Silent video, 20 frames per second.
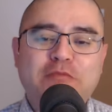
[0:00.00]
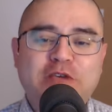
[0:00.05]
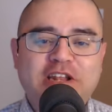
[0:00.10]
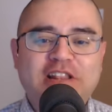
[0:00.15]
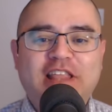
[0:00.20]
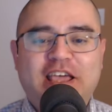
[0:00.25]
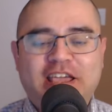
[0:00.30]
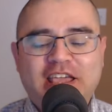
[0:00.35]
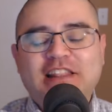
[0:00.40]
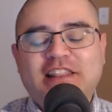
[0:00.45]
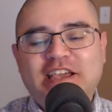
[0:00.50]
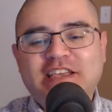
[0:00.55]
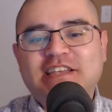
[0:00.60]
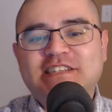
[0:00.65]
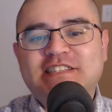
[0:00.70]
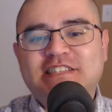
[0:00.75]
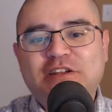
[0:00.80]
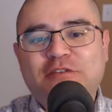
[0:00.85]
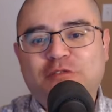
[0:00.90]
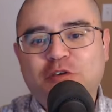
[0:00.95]
I, I, mean, like,
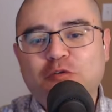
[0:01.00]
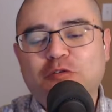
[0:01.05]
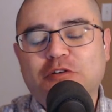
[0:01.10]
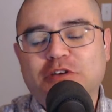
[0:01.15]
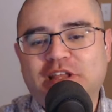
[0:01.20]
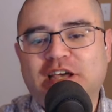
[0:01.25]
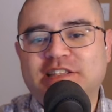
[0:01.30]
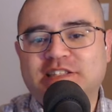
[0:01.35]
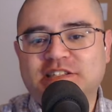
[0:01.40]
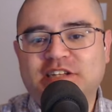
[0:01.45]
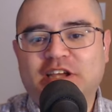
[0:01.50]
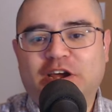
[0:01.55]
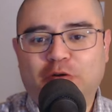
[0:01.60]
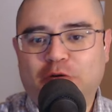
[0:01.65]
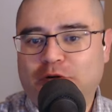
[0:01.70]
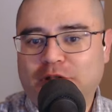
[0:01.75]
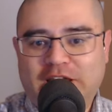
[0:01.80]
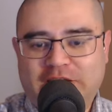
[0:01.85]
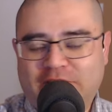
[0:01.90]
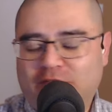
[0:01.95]
like I said, if you were in that
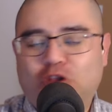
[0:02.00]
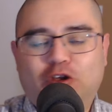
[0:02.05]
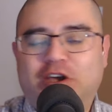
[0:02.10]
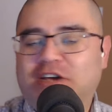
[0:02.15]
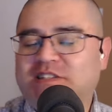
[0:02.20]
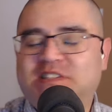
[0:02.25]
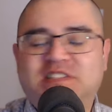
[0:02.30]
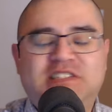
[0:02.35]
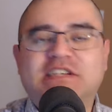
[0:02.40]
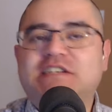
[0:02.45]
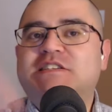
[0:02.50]
scenario where like I've only got